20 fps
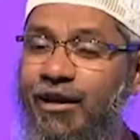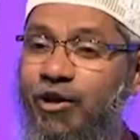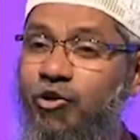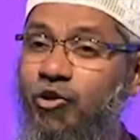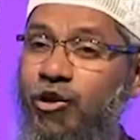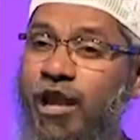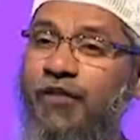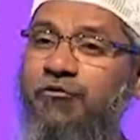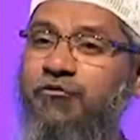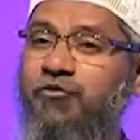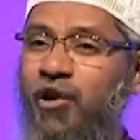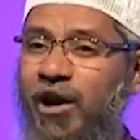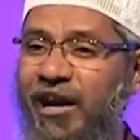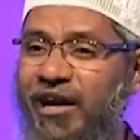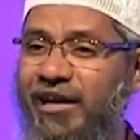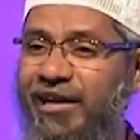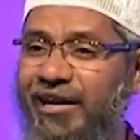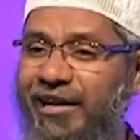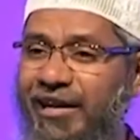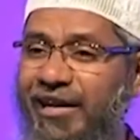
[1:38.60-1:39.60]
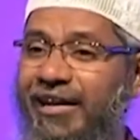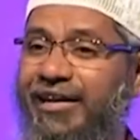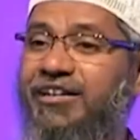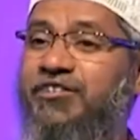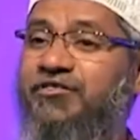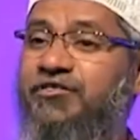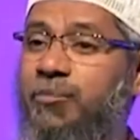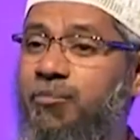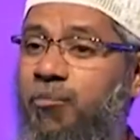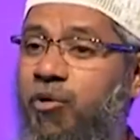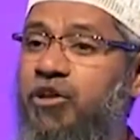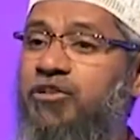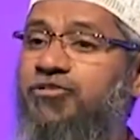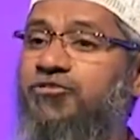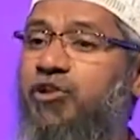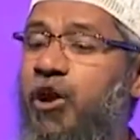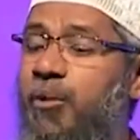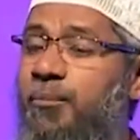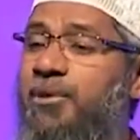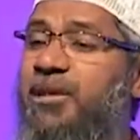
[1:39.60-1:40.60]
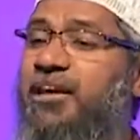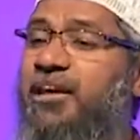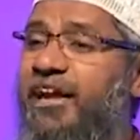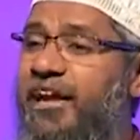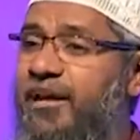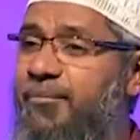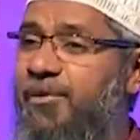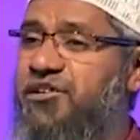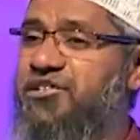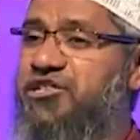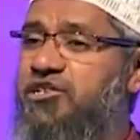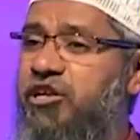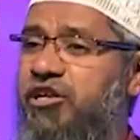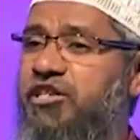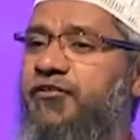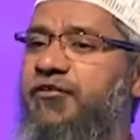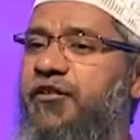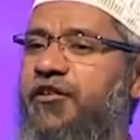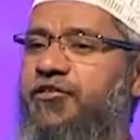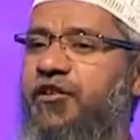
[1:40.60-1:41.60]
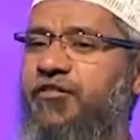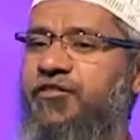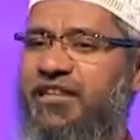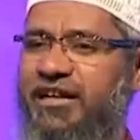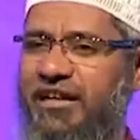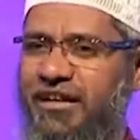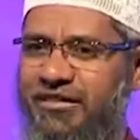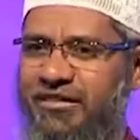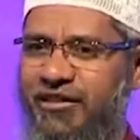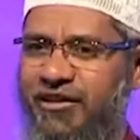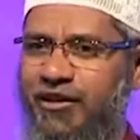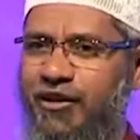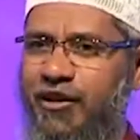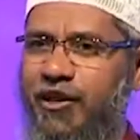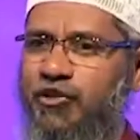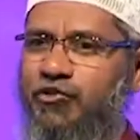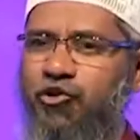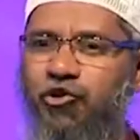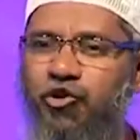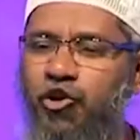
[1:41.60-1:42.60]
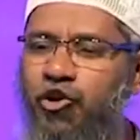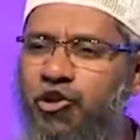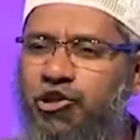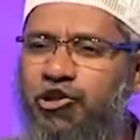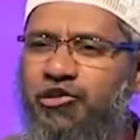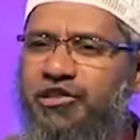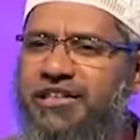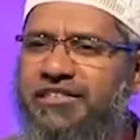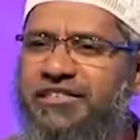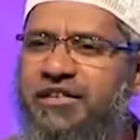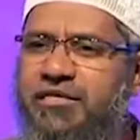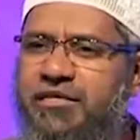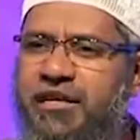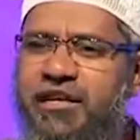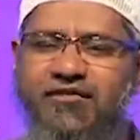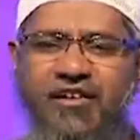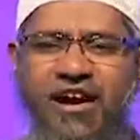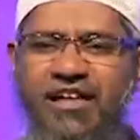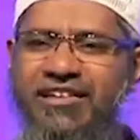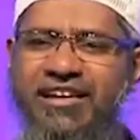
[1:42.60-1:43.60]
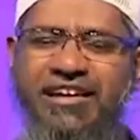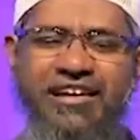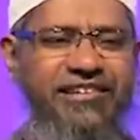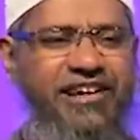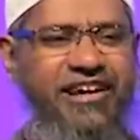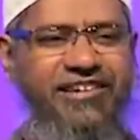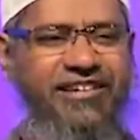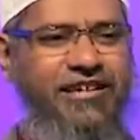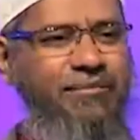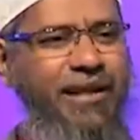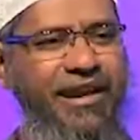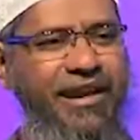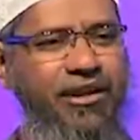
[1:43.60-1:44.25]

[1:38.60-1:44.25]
you'll have to agree it is the most complicated machine on the face of the earth. So don't you think this requires an instruction